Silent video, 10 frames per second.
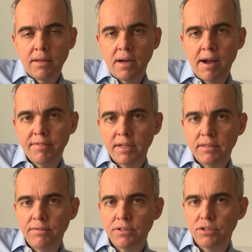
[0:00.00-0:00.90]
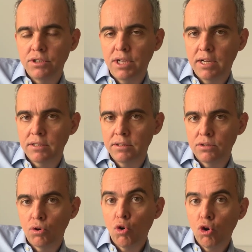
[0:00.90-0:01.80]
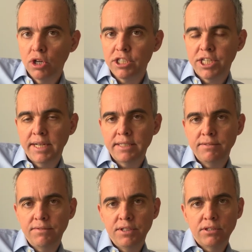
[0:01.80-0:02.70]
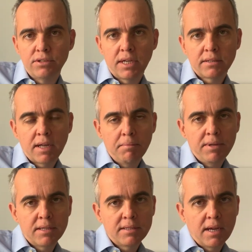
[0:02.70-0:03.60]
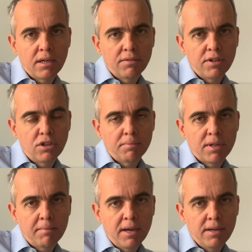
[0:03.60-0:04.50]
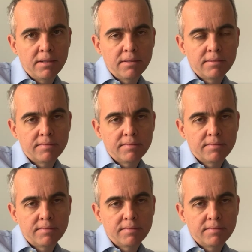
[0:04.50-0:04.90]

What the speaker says: after intravitreal injections or changing vision that can be a sign of endophthalmitis.